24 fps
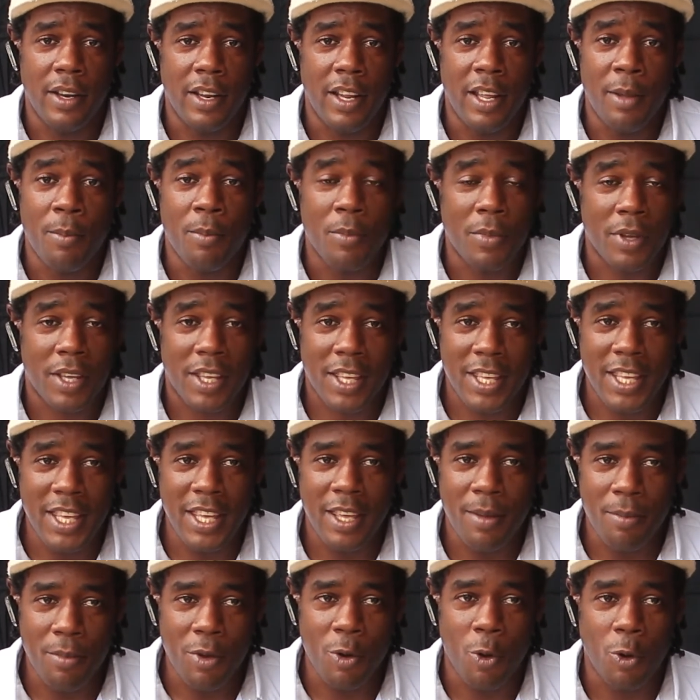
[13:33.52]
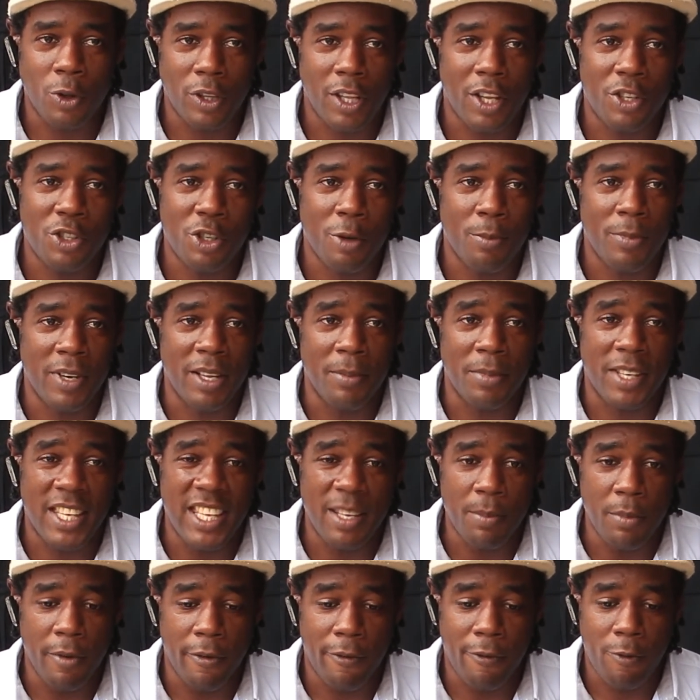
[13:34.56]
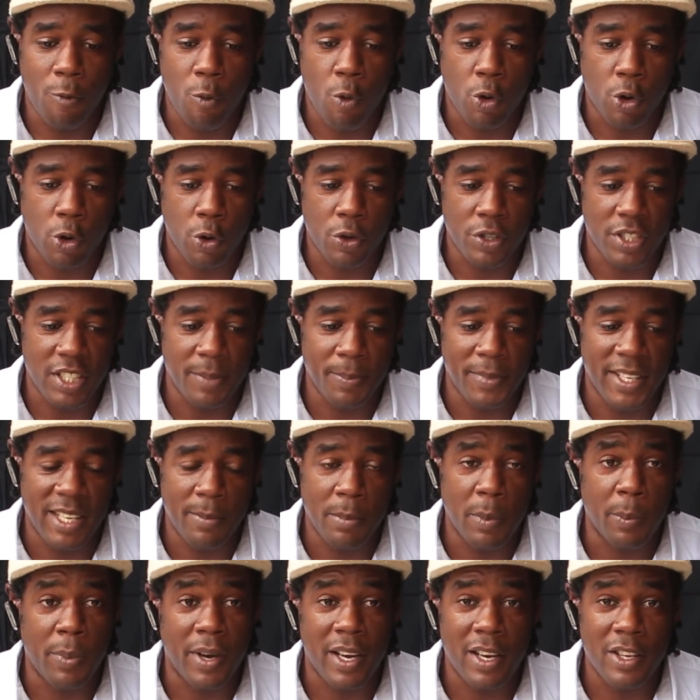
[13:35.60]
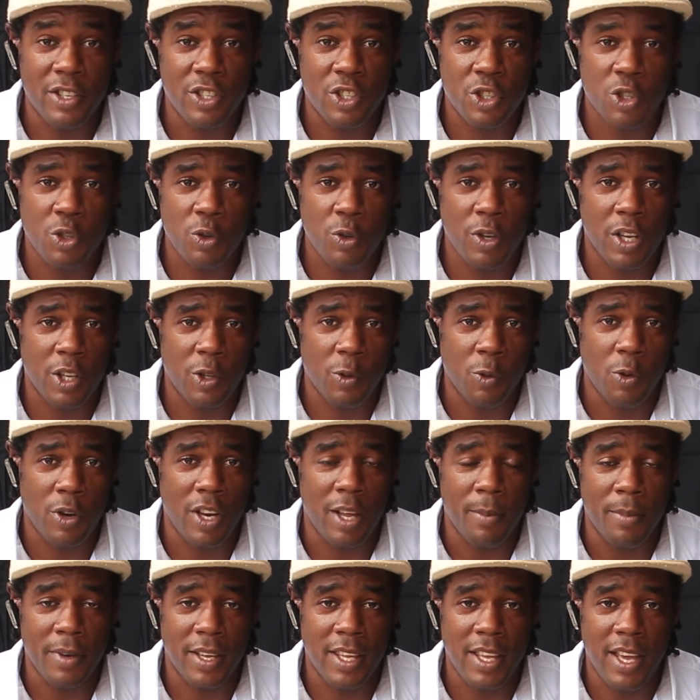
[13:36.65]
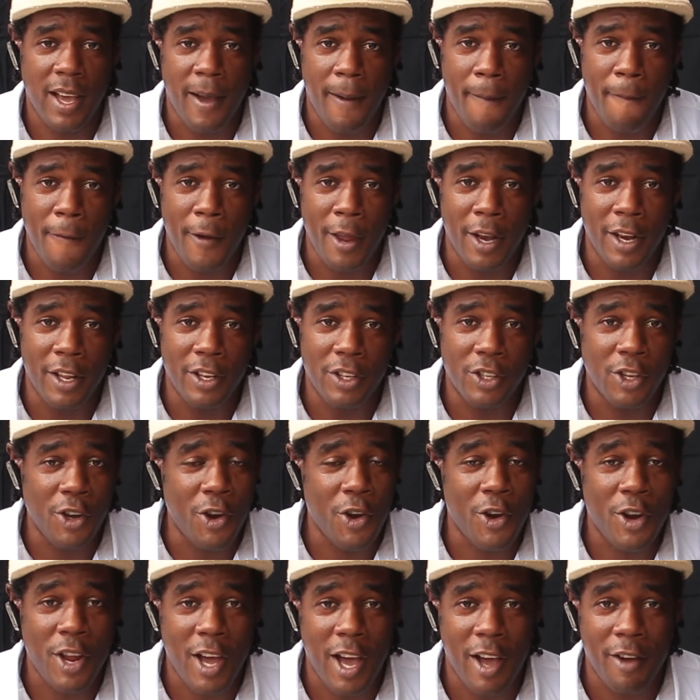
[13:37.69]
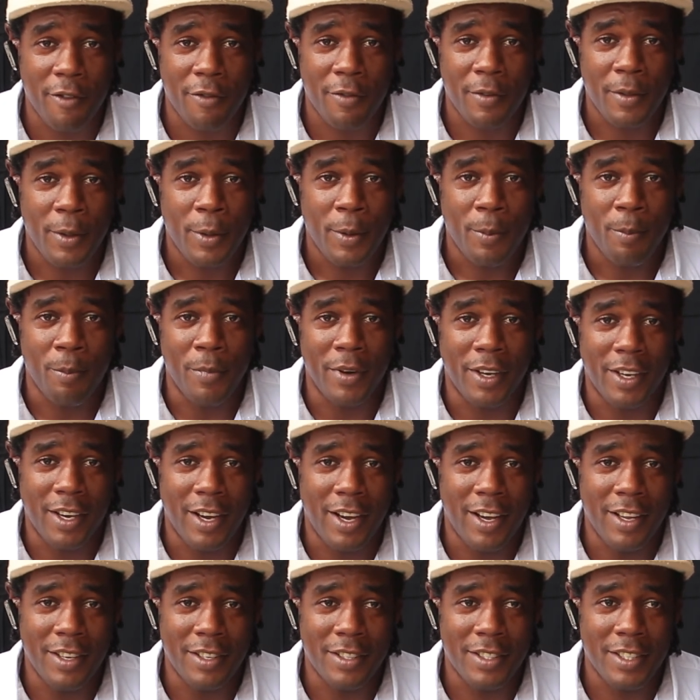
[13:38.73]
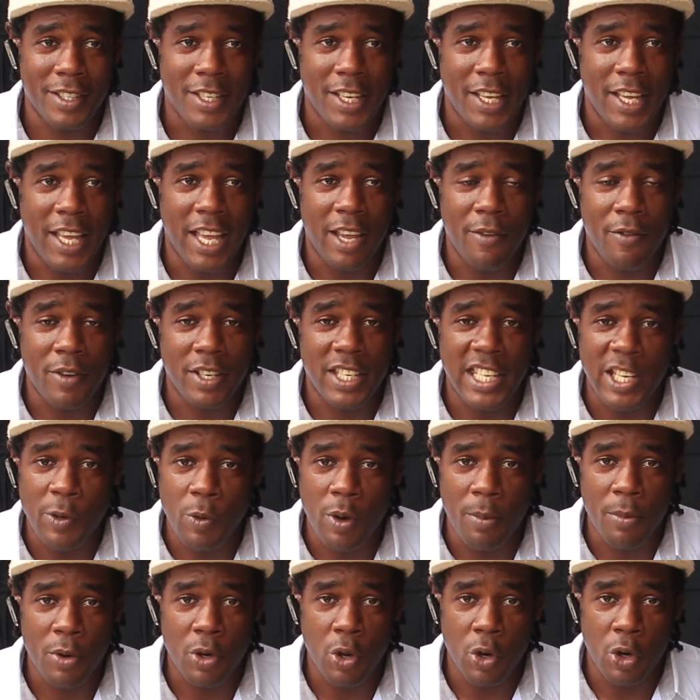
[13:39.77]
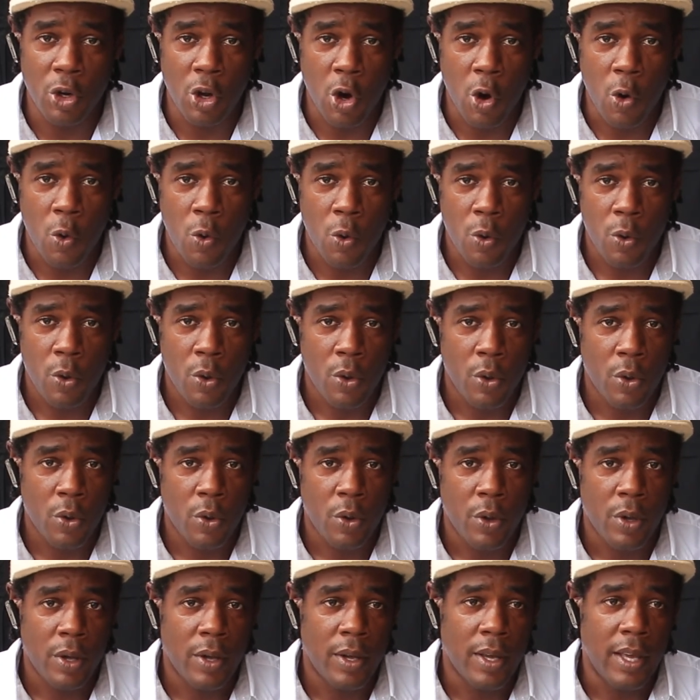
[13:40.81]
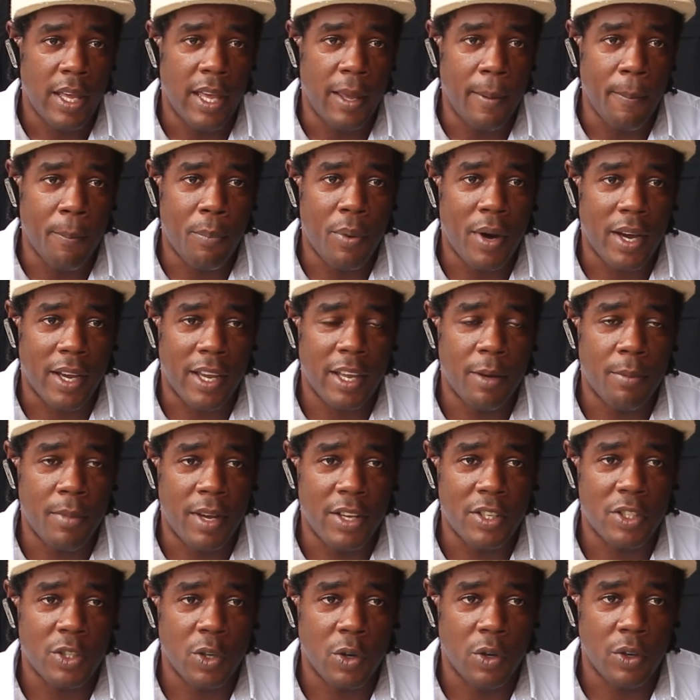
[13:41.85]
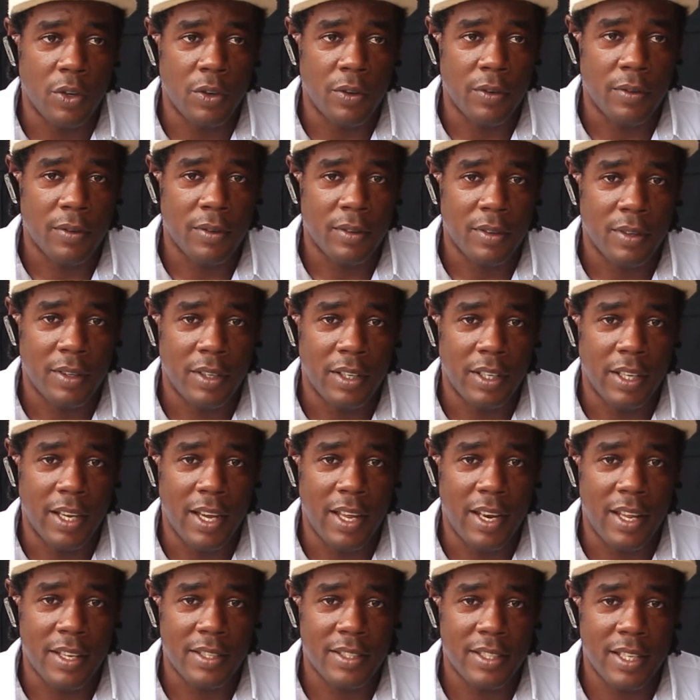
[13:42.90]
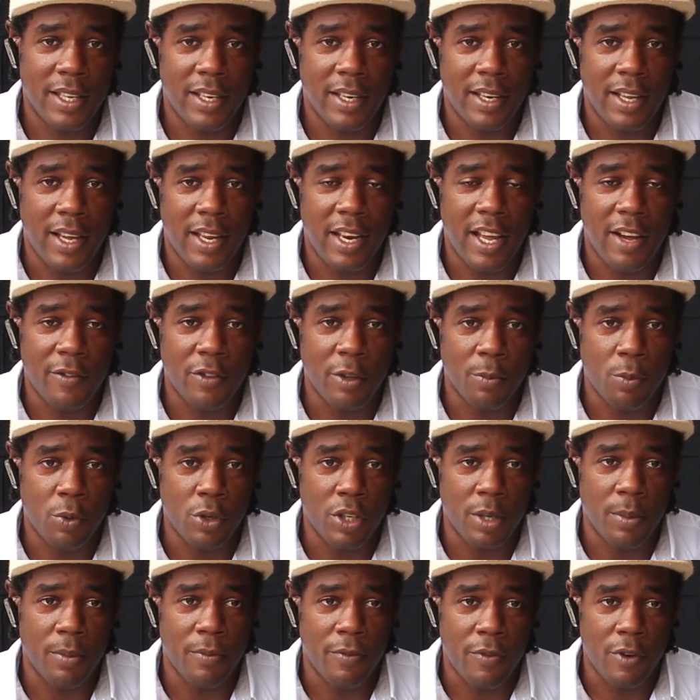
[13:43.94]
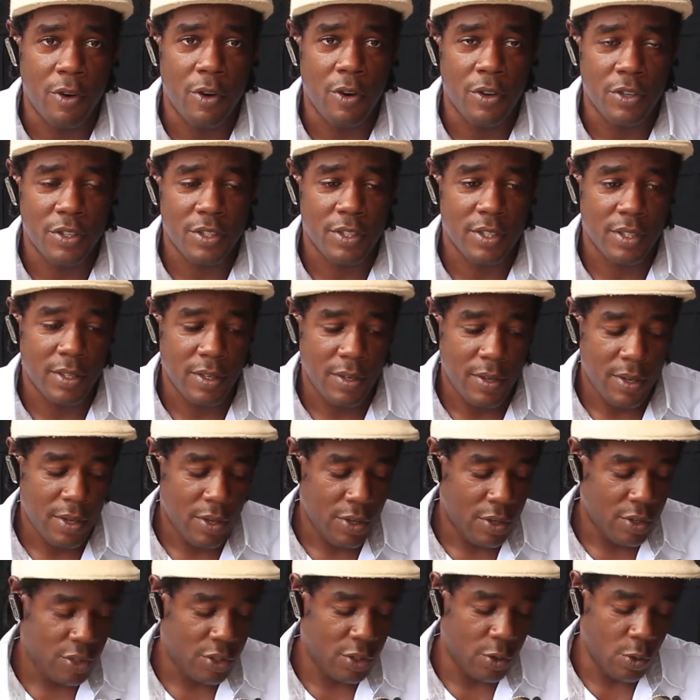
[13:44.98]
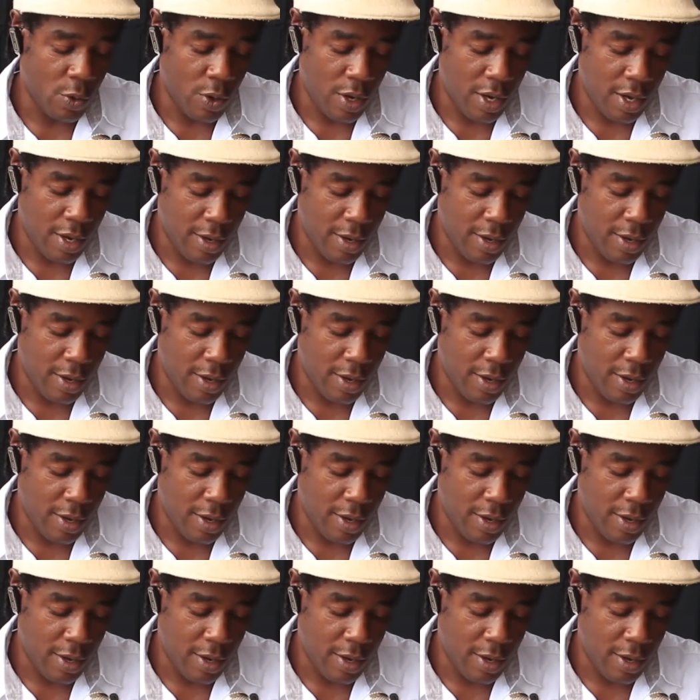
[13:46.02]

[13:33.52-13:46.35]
him keep me out of trouble, him keep me focused, him keep me on the straight road and I can't really turn off, because everything when we do now, him packing my son. You understand? And I have to put him first. So